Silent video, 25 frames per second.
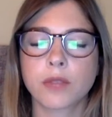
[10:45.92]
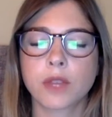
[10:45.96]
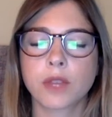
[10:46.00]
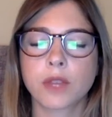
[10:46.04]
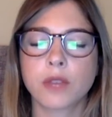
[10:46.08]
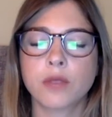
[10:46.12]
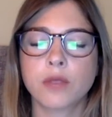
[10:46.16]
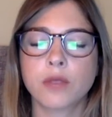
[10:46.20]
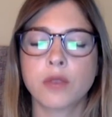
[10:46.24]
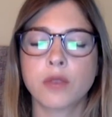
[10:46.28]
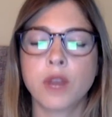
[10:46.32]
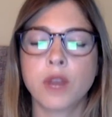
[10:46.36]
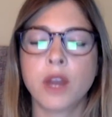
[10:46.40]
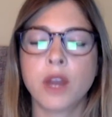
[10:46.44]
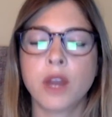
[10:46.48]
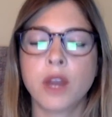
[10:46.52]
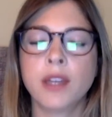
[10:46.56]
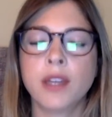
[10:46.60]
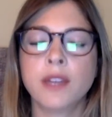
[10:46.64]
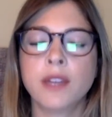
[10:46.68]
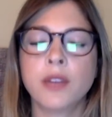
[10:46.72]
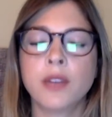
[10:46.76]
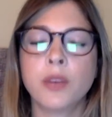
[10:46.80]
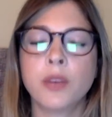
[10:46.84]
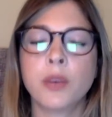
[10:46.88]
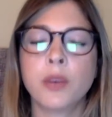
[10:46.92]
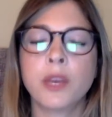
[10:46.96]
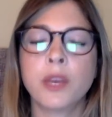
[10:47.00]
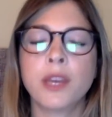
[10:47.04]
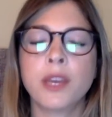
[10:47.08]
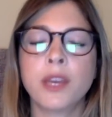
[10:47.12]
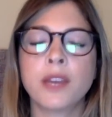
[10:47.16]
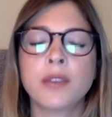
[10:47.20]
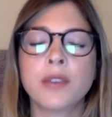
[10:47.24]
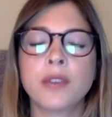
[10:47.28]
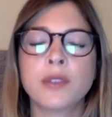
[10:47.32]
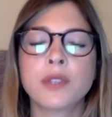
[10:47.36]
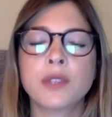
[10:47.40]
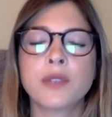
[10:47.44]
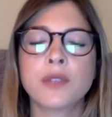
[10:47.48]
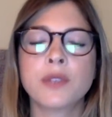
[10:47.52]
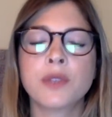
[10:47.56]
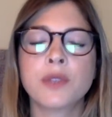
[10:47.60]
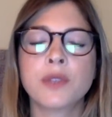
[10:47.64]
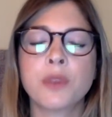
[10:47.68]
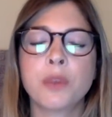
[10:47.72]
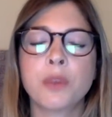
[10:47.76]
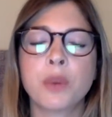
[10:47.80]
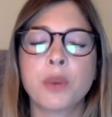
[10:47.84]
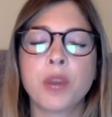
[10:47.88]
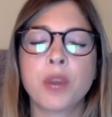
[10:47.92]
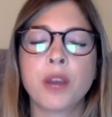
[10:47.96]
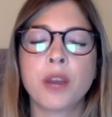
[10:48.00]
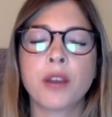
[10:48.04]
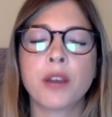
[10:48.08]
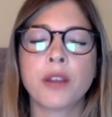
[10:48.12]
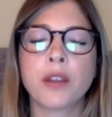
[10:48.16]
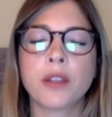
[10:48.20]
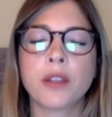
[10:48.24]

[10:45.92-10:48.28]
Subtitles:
Riding the waves of the breath.